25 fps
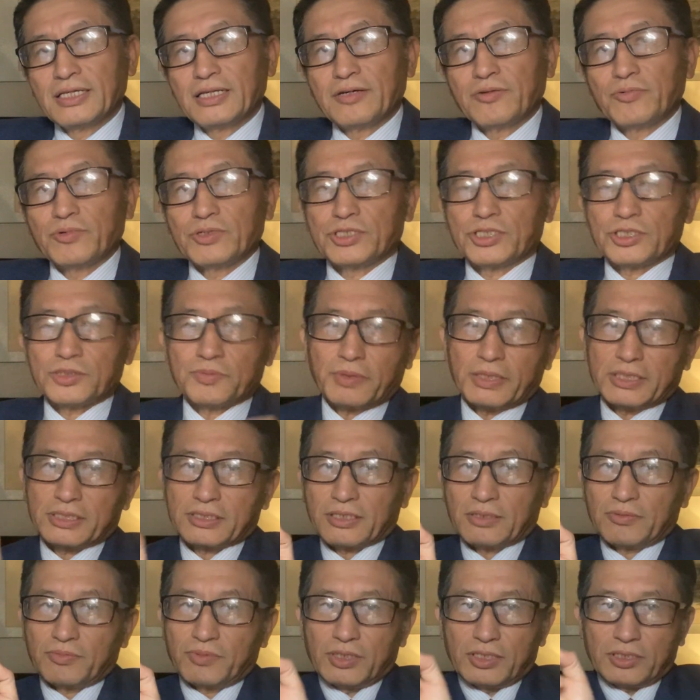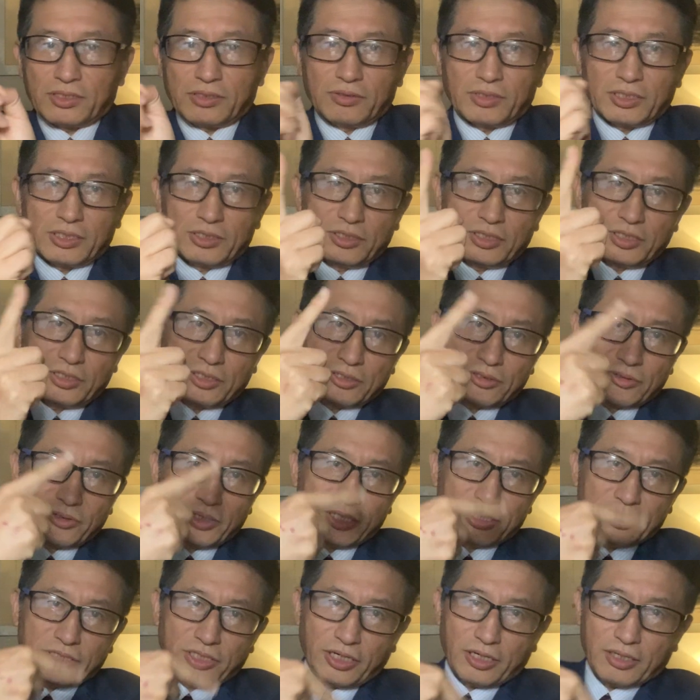which is basically when the
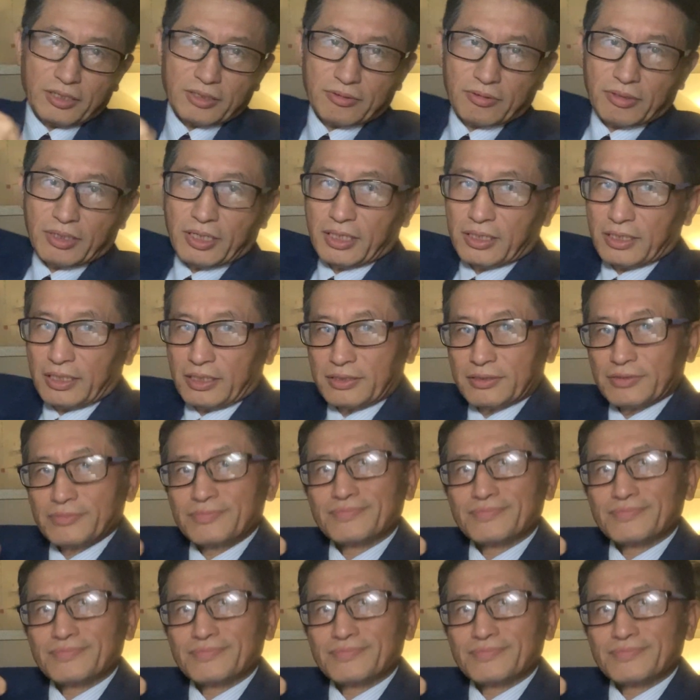crane turn around it,